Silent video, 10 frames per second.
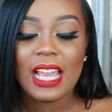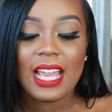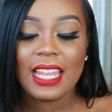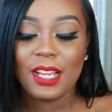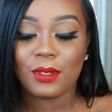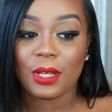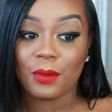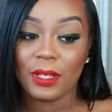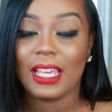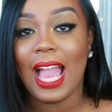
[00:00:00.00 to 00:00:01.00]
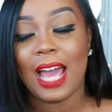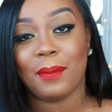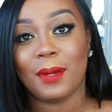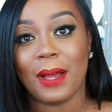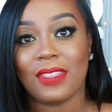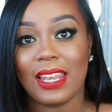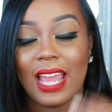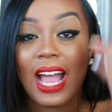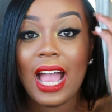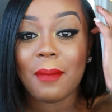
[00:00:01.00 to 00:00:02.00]
And he was like really adamant about that
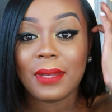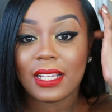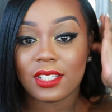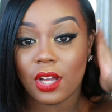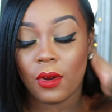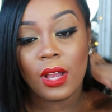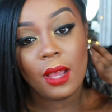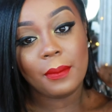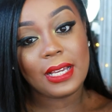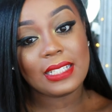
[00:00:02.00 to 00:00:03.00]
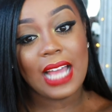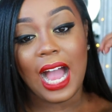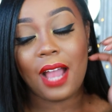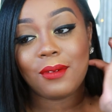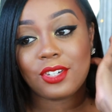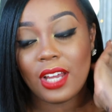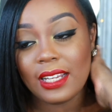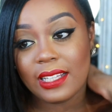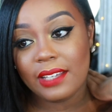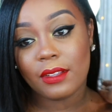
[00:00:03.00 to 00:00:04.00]
not happening. So because I was trying
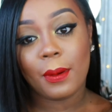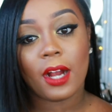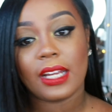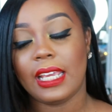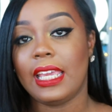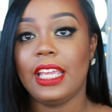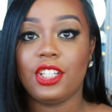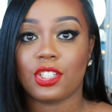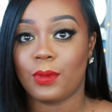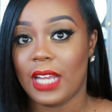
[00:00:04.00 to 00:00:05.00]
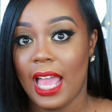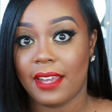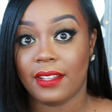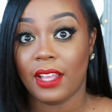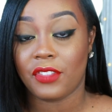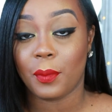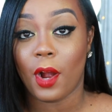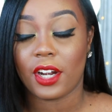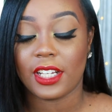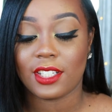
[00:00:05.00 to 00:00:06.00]
to leave the party, he just went ahead and left the party.